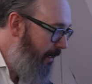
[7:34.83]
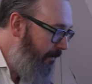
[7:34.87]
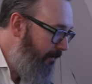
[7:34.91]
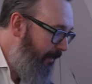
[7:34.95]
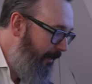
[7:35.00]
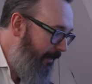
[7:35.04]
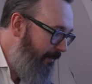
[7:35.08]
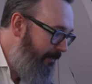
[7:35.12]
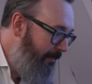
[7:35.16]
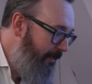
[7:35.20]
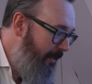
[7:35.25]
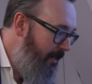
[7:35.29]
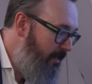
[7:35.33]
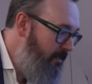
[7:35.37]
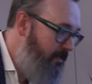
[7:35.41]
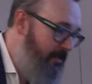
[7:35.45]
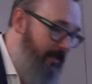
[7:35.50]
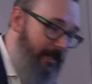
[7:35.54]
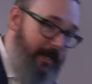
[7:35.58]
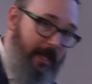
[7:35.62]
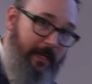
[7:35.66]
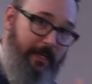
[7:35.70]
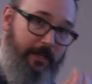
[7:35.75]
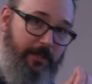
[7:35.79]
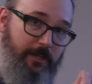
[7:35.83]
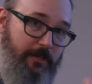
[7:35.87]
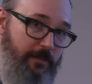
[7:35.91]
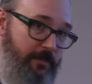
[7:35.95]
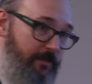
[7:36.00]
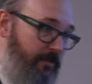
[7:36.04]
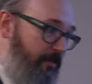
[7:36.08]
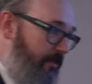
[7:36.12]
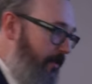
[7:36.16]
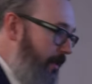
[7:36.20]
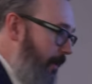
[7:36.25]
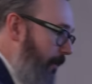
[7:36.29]
down like this and I can
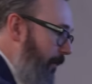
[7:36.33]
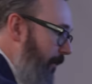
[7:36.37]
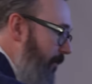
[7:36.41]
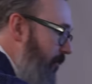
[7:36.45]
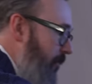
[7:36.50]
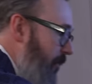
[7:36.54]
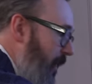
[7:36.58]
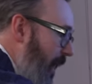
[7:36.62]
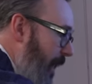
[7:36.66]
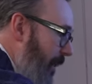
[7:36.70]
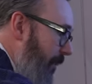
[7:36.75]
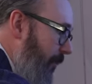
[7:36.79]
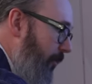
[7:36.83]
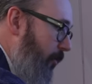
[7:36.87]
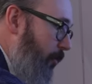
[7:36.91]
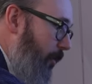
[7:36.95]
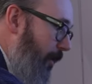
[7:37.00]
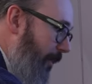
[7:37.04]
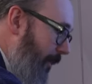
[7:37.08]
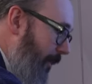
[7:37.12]
use, you know, a stylus